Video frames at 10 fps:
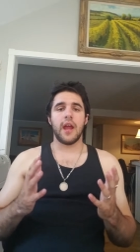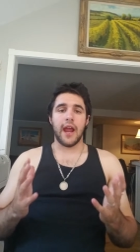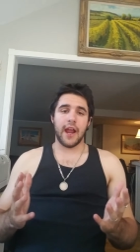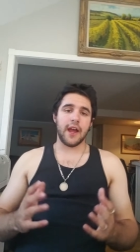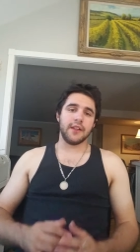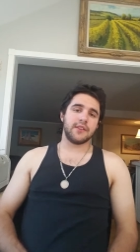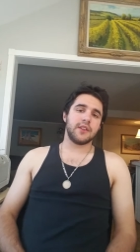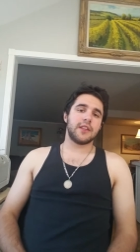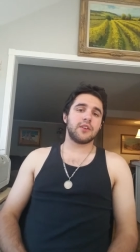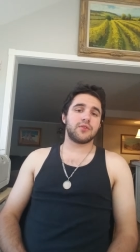And
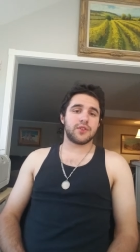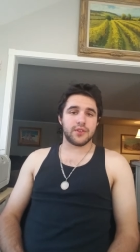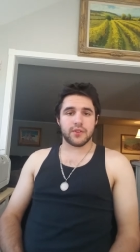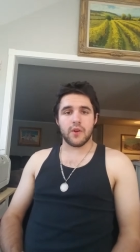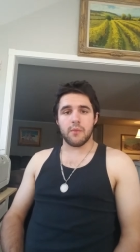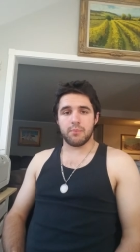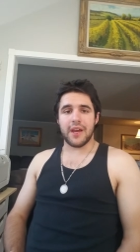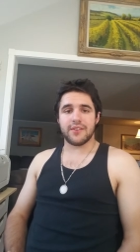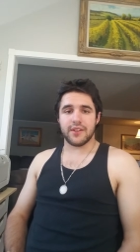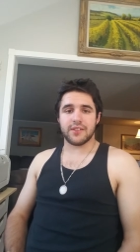those are just some
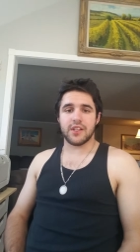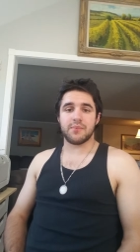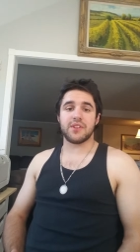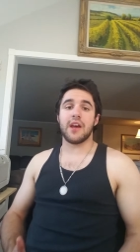basic tips